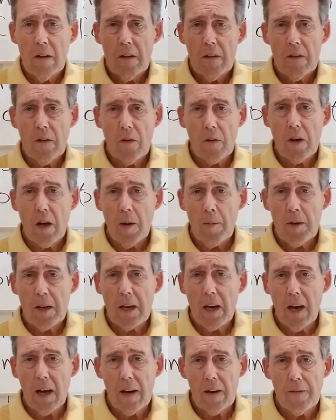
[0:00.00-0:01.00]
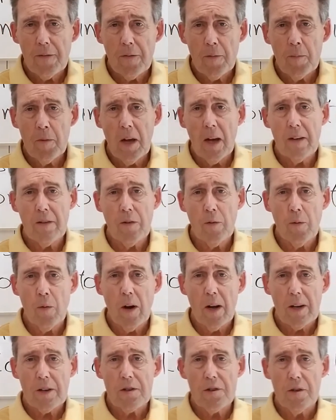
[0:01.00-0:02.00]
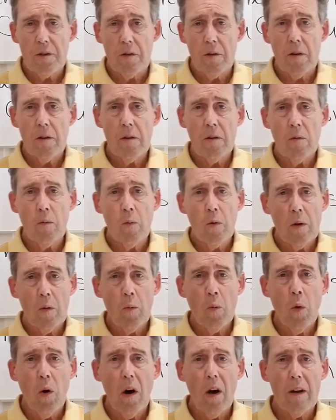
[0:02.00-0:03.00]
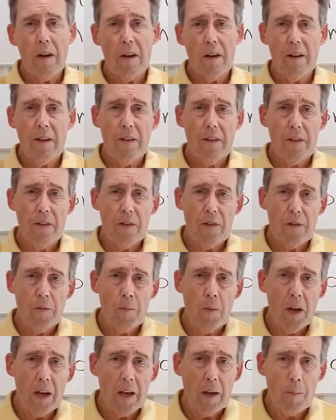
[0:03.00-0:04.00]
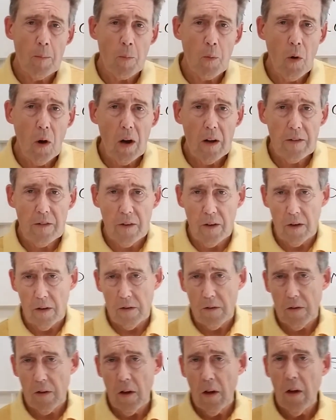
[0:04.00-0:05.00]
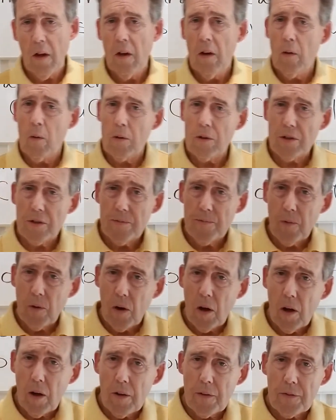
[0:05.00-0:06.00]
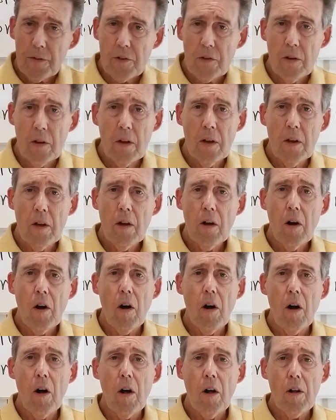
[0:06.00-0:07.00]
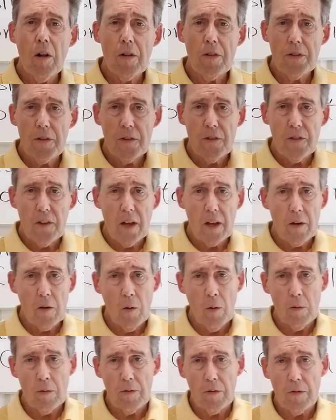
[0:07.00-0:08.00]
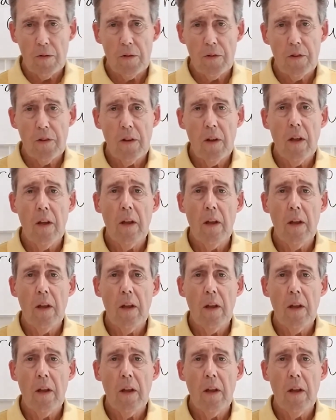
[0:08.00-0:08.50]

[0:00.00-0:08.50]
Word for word: So coming at it from that direction, we want a decision-making process which involves all the stakeholders